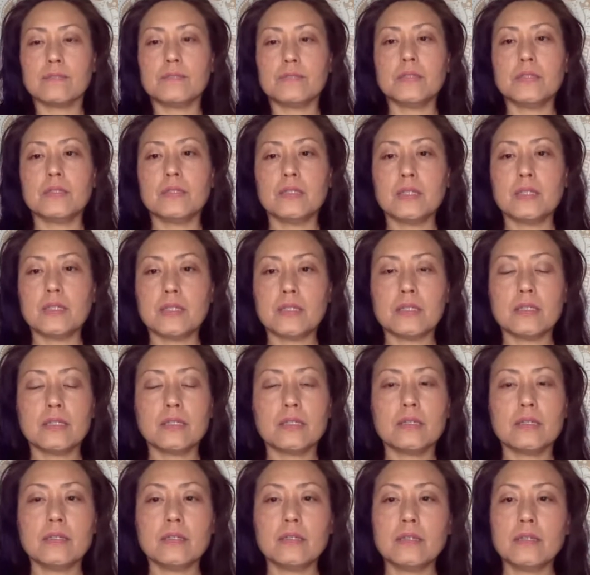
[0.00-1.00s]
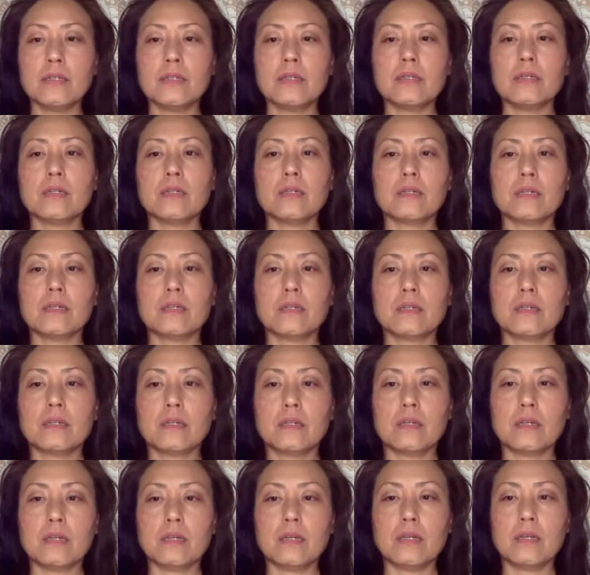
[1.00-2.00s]
feeling
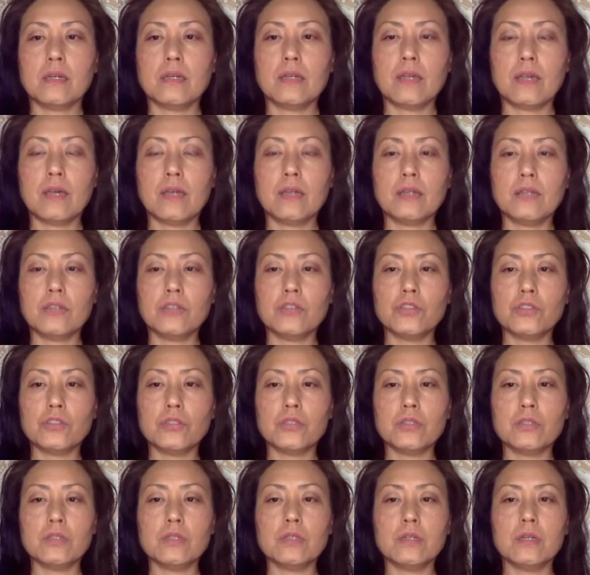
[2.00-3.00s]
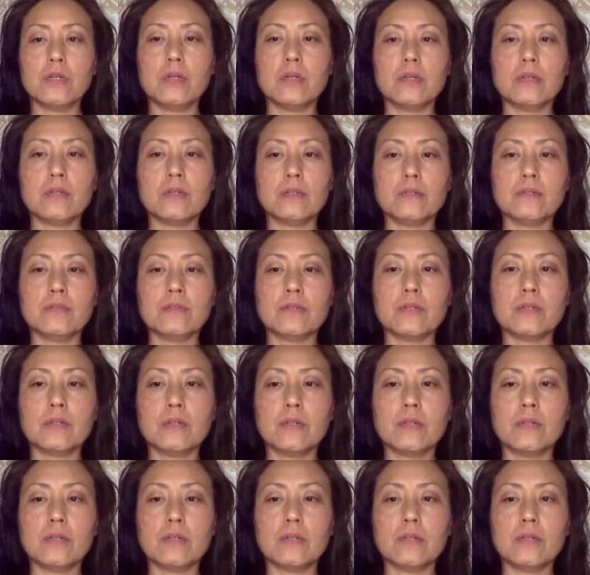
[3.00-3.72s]
and energy of